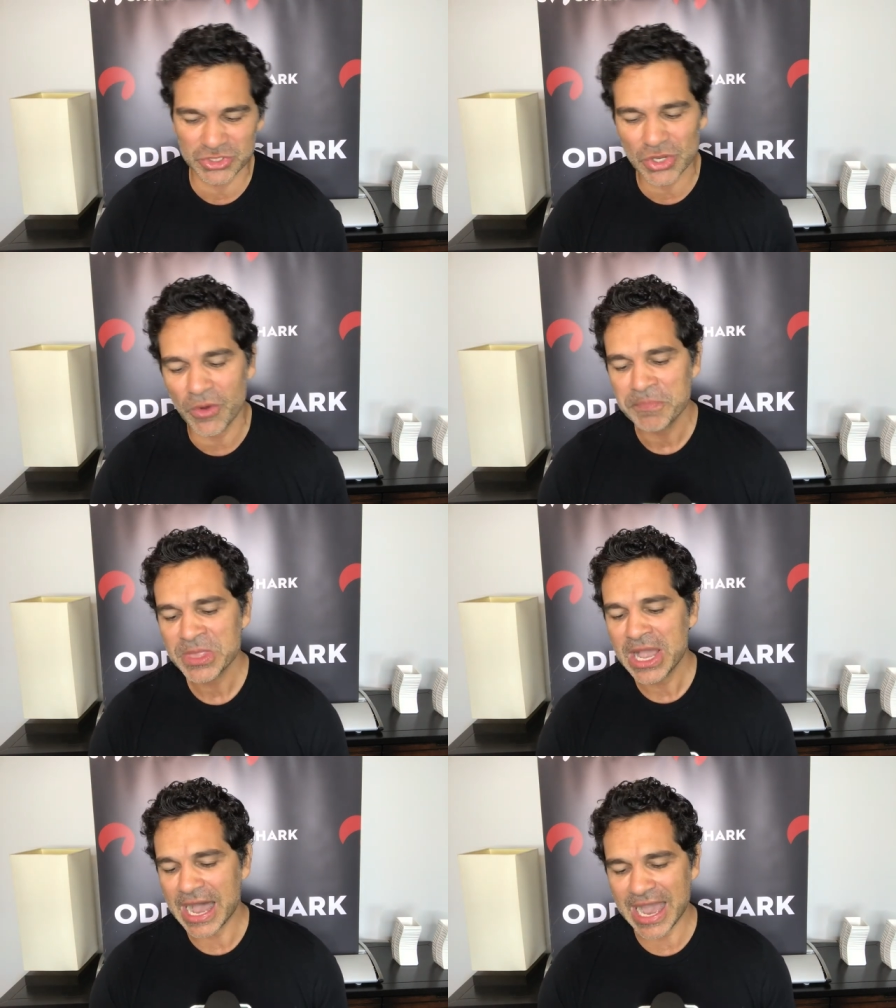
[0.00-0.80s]
So
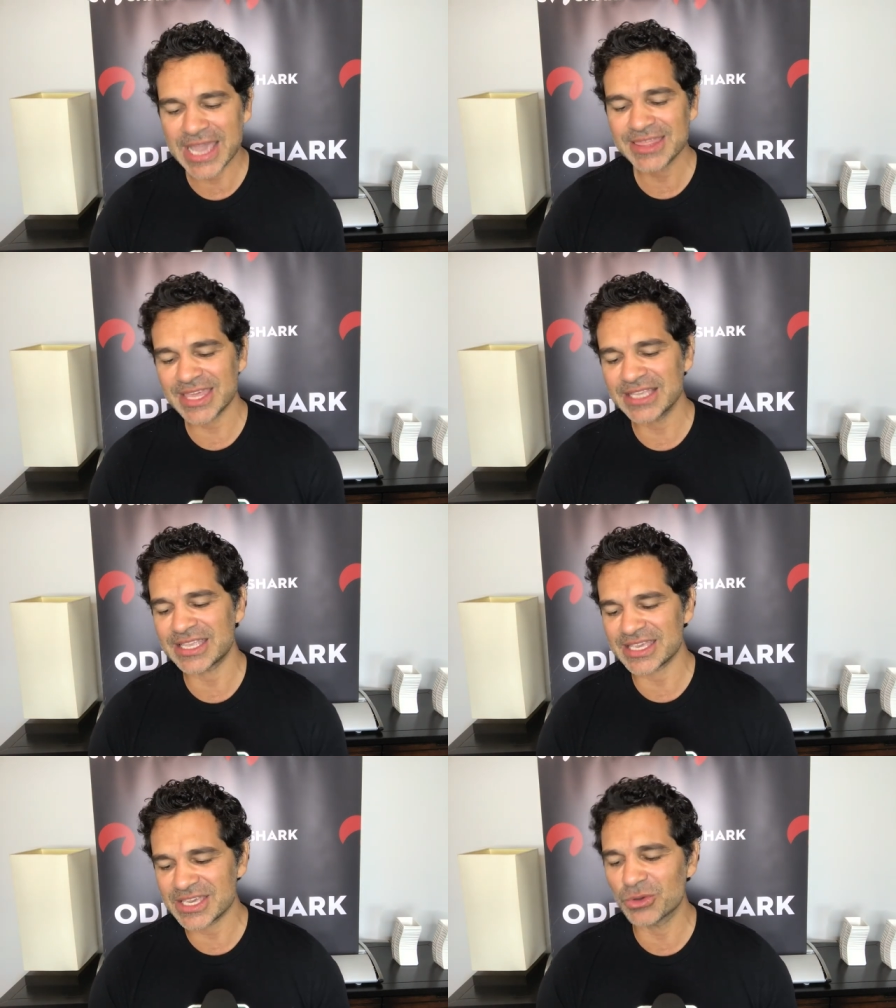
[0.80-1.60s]
I think
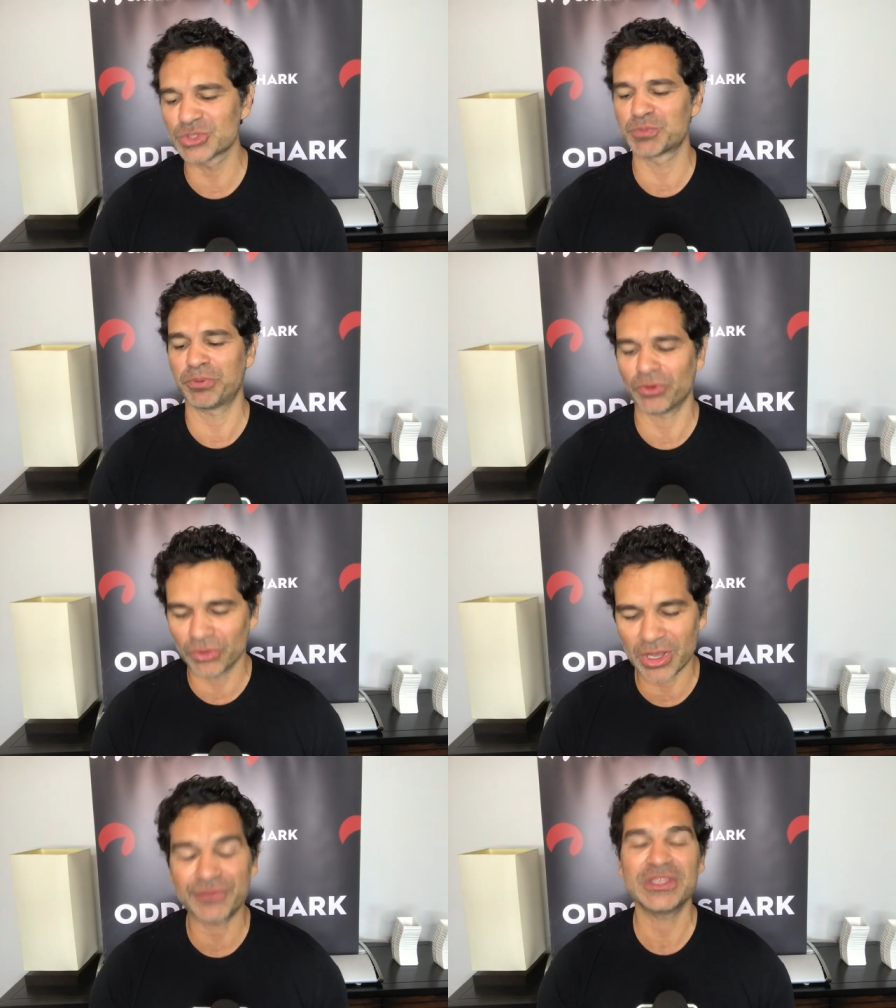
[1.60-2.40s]
the Eagles
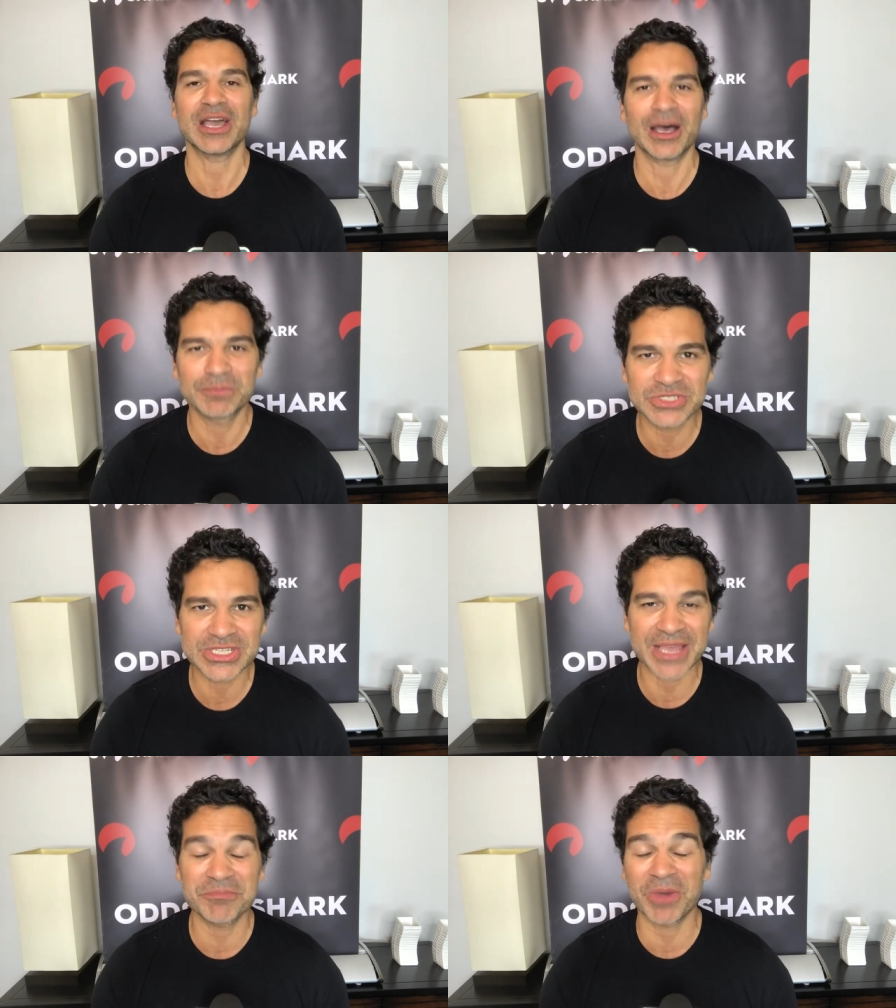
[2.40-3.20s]
pull off the
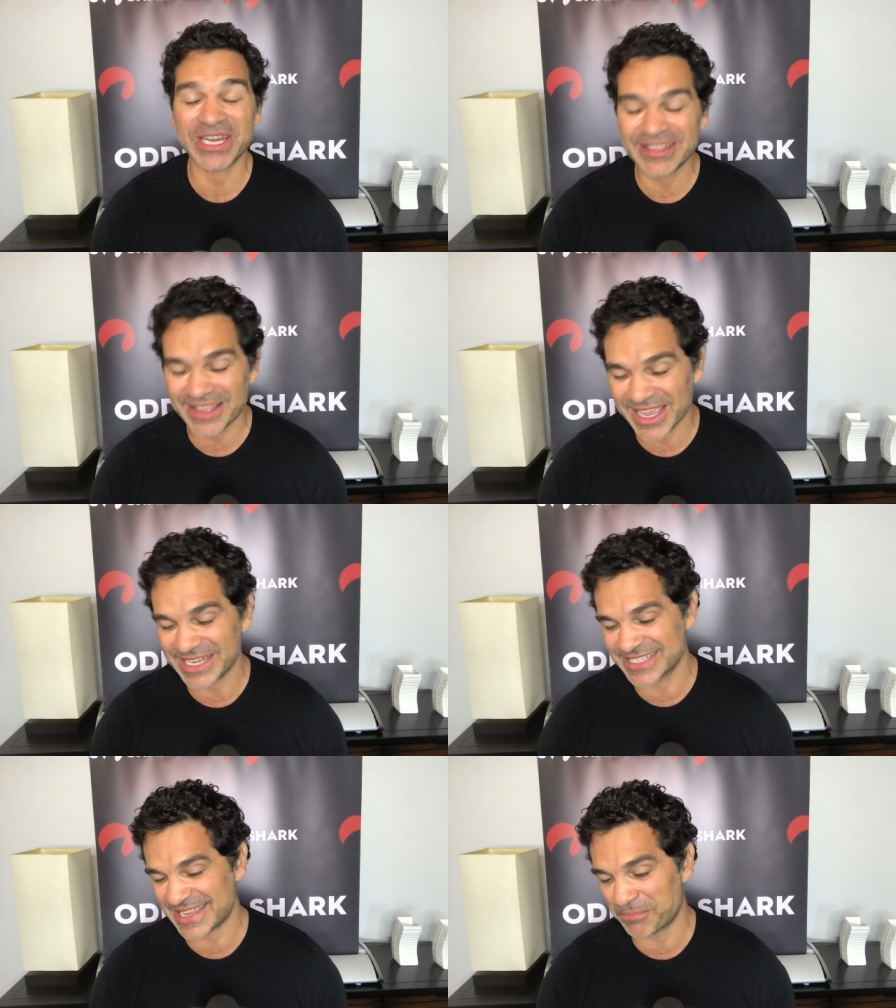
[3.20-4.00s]
upset. Money line
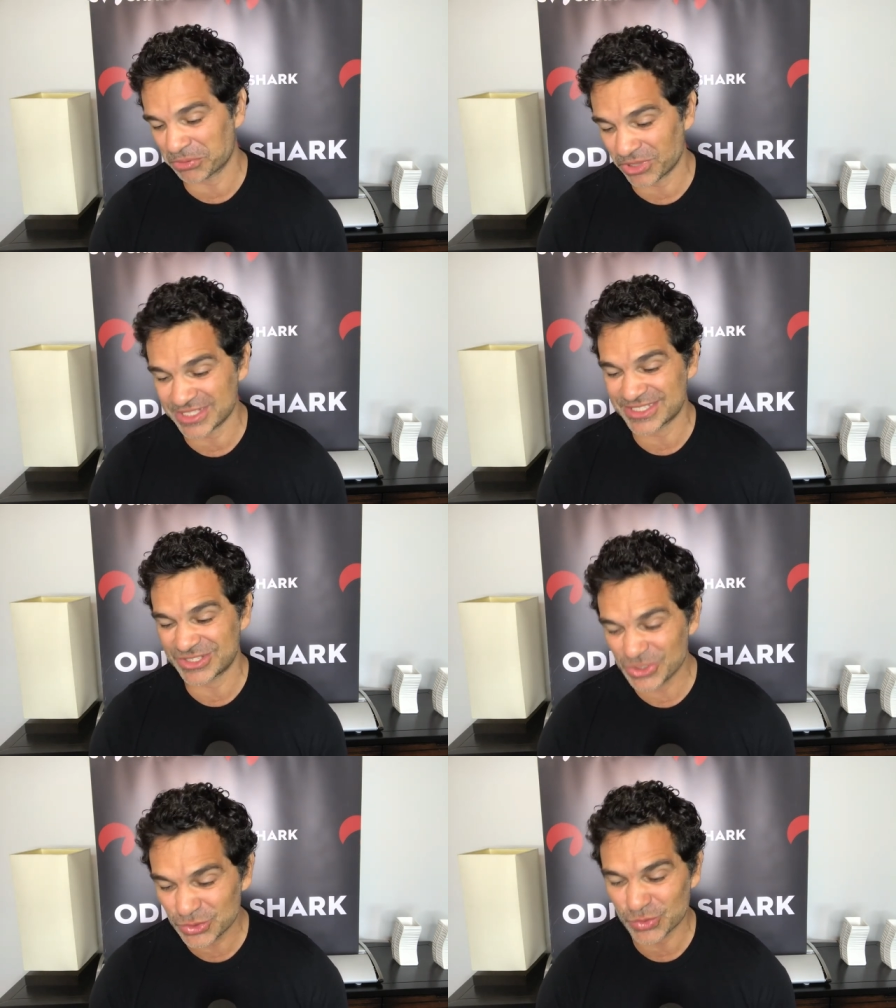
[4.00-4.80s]
is at plus
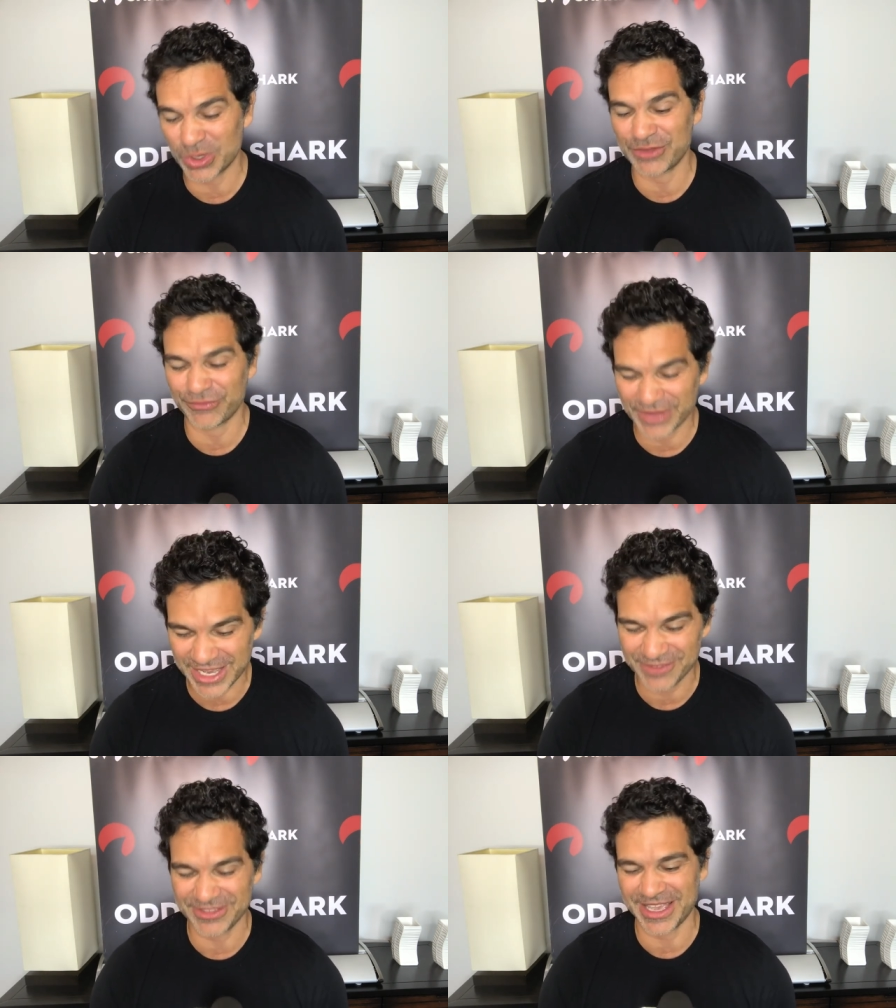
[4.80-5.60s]

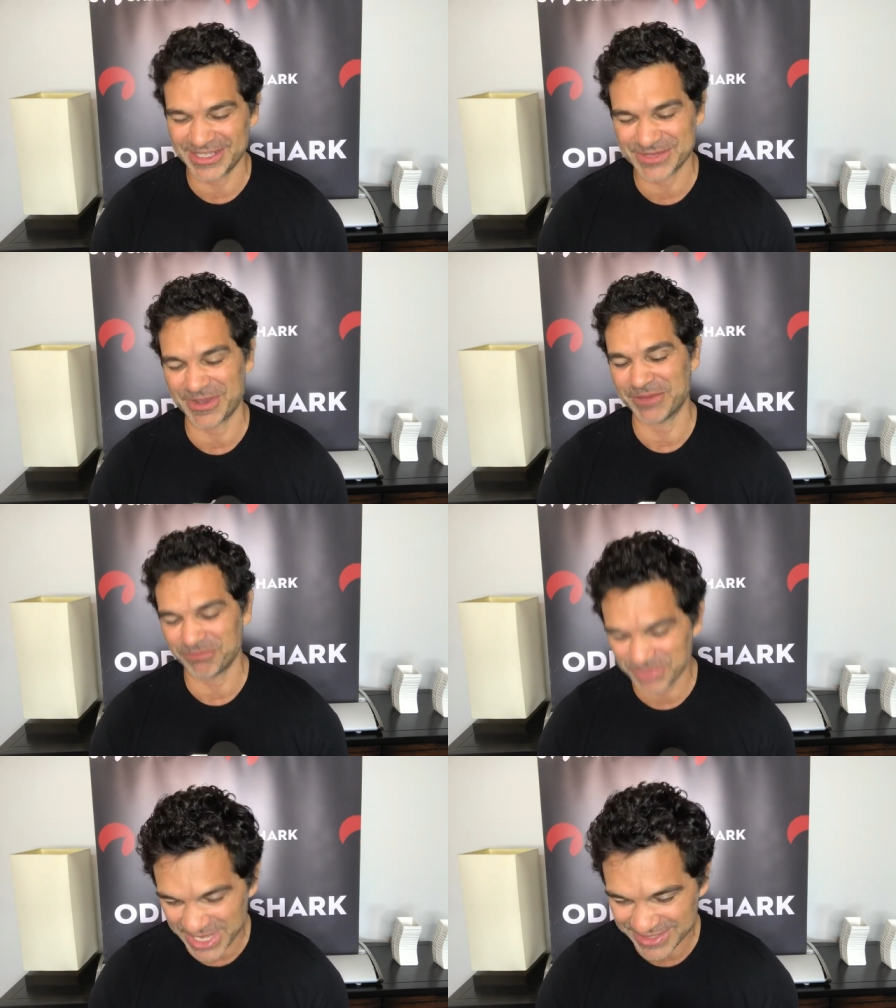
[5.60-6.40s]
225. That is my
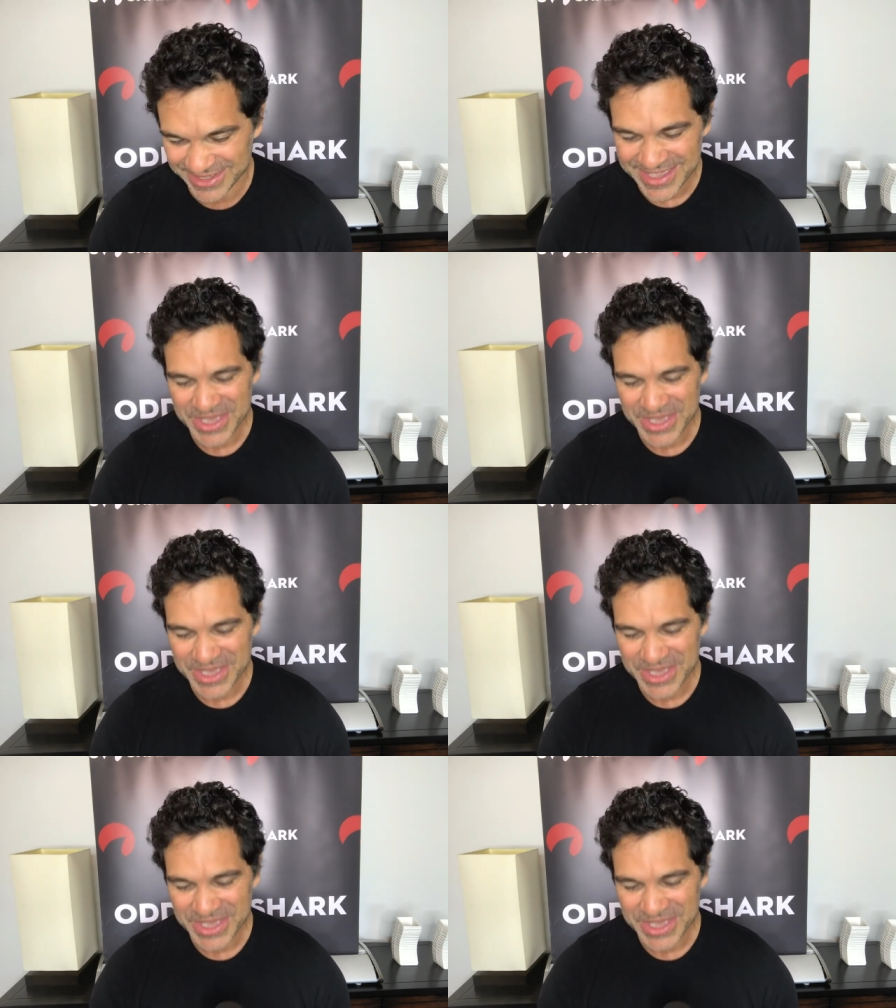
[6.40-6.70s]
bet.